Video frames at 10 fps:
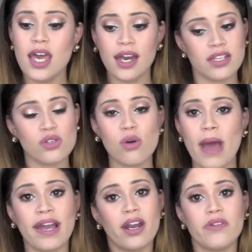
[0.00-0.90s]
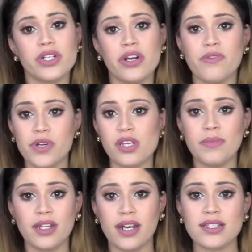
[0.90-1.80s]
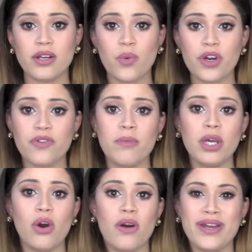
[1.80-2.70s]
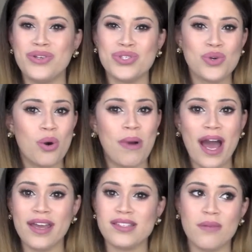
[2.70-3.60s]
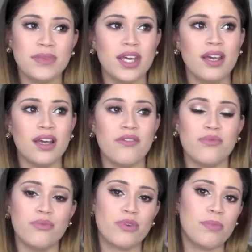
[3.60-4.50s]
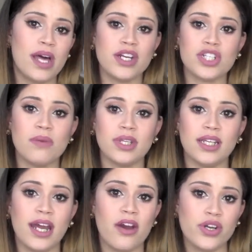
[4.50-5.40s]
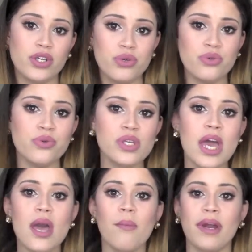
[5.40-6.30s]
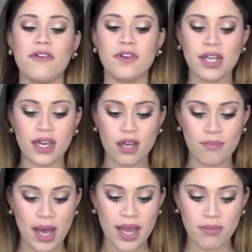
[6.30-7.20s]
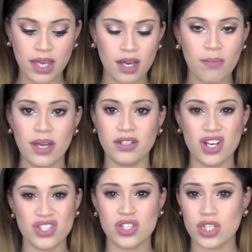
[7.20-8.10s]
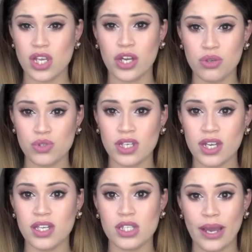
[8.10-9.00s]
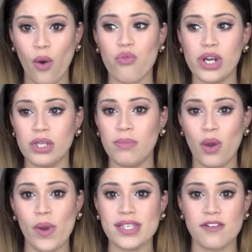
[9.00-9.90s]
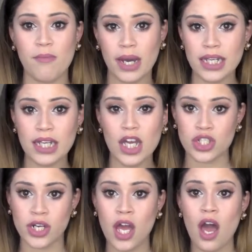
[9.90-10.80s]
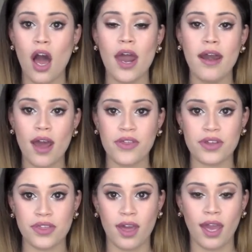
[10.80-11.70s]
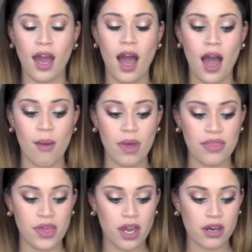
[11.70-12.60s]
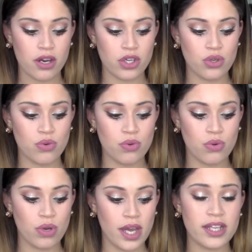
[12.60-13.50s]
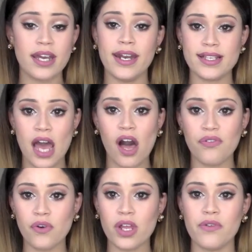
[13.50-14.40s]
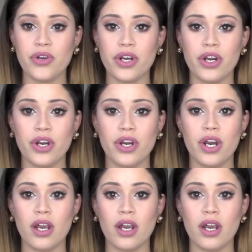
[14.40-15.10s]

and I just go back and I return it for something that is going to work for me, or I just go buy something and replenish something that I already use. But I feel like buying makeup and just not using it is like a really big waste of money. Another thing, it is helpful if you're